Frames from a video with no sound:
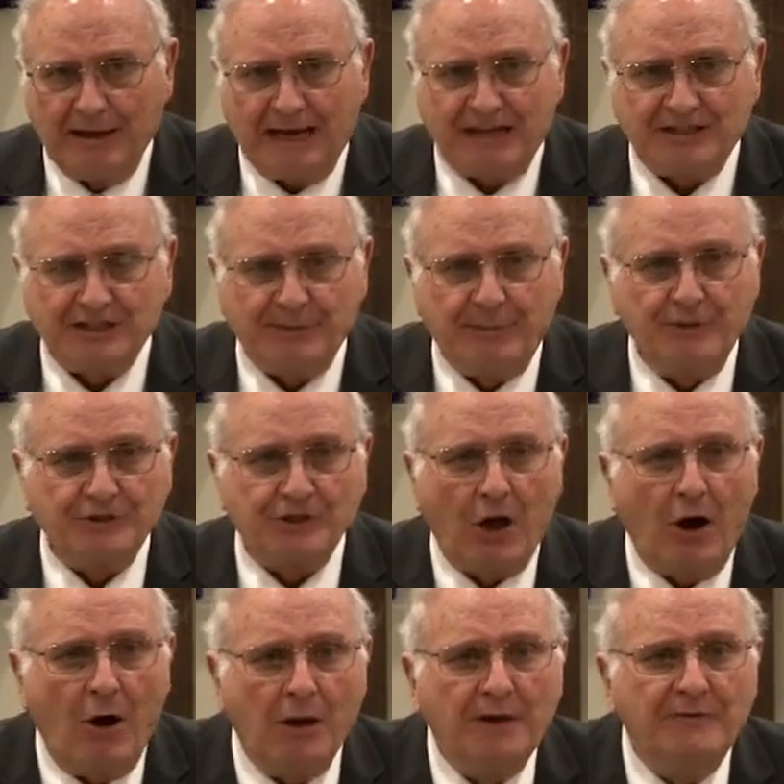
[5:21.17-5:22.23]
I suppose
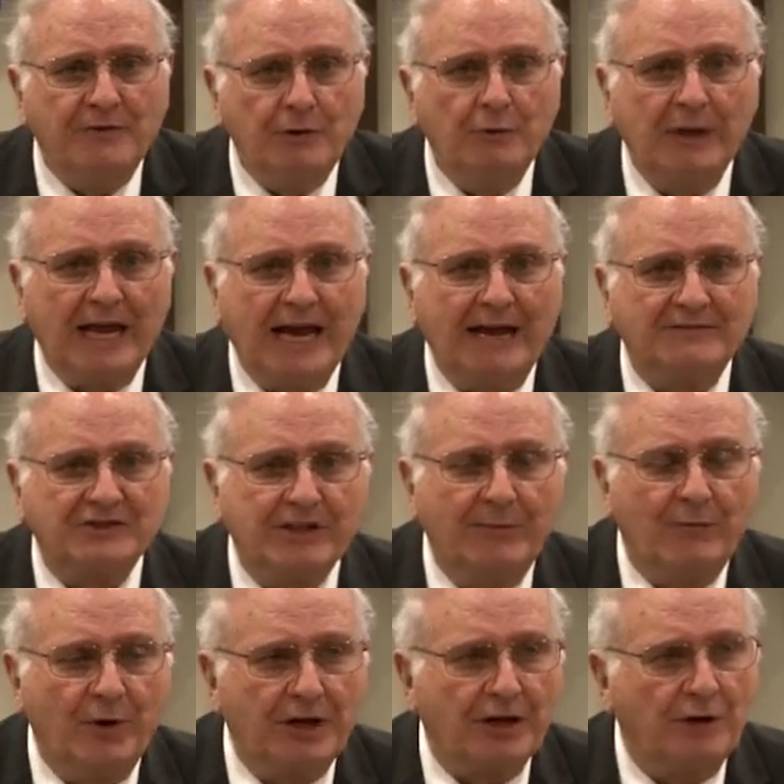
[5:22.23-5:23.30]
all of you will have
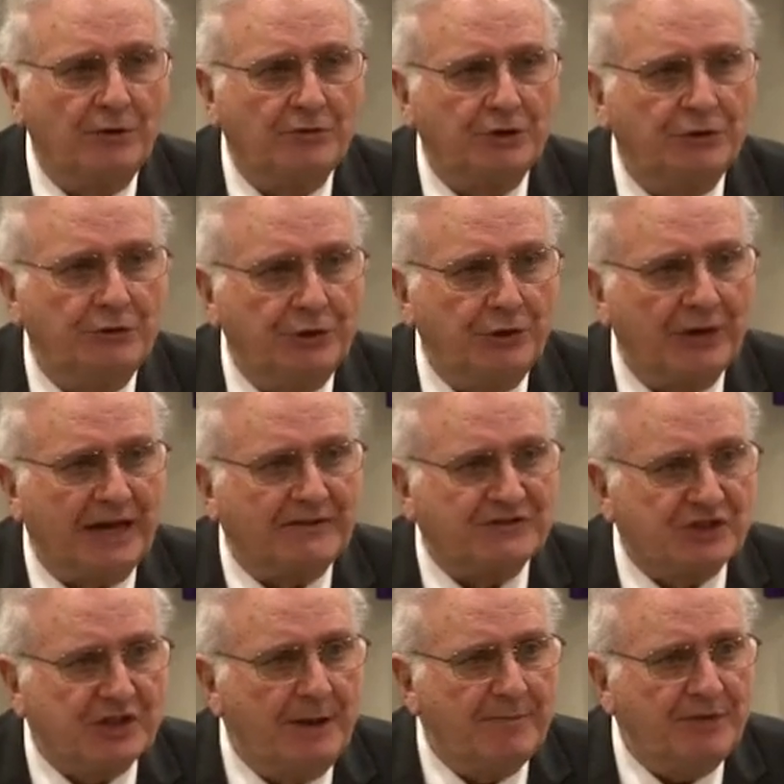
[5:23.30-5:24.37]
somewhere to go to and you'll have
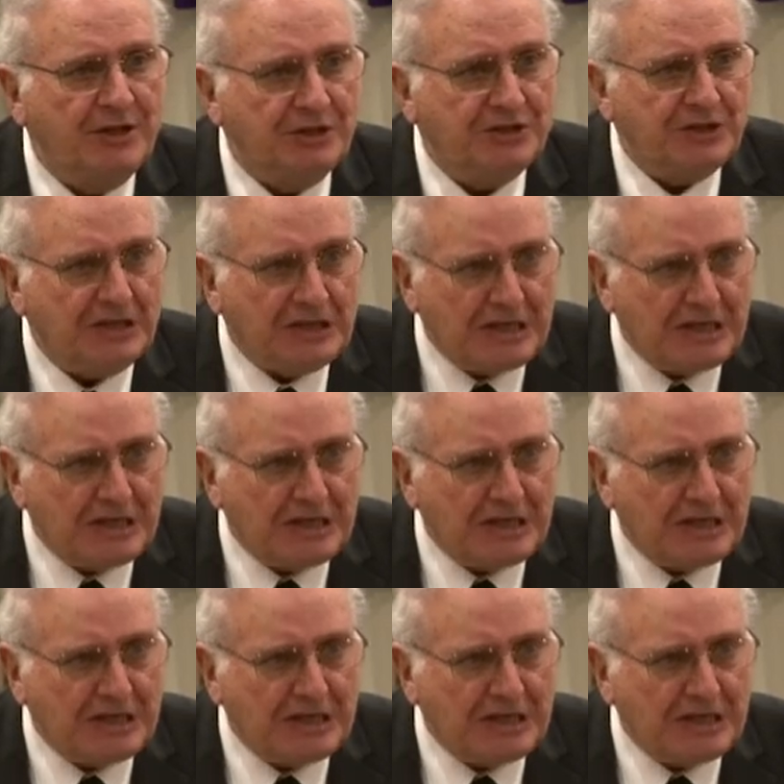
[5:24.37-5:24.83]
something to